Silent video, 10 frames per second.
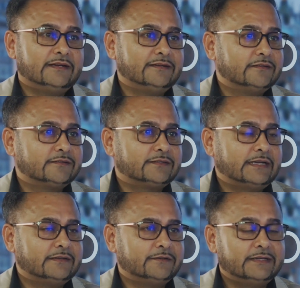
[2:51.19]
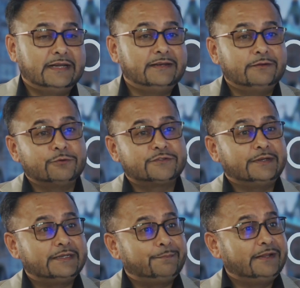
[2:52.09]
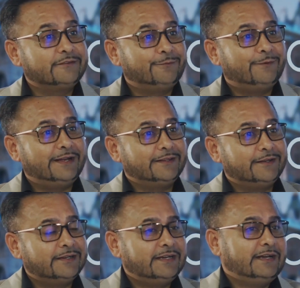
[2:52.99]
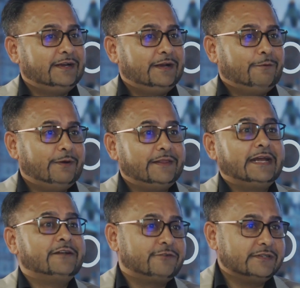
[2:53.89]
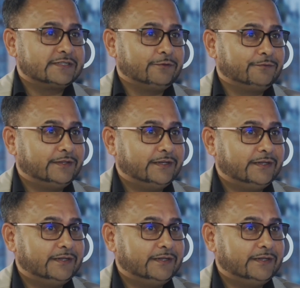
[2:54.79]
lenders tend to, and then also it depends on where the entrance of